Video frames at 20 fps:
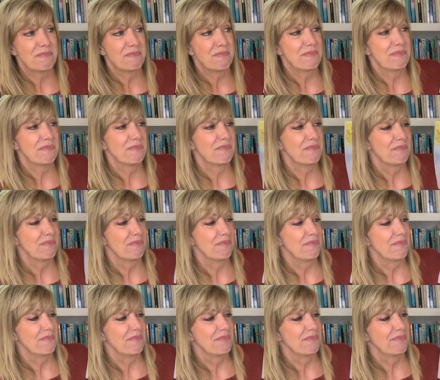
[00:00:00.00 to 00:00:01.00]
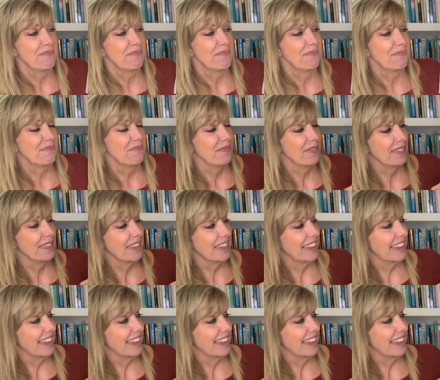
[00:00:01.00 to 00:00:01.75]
[no speech]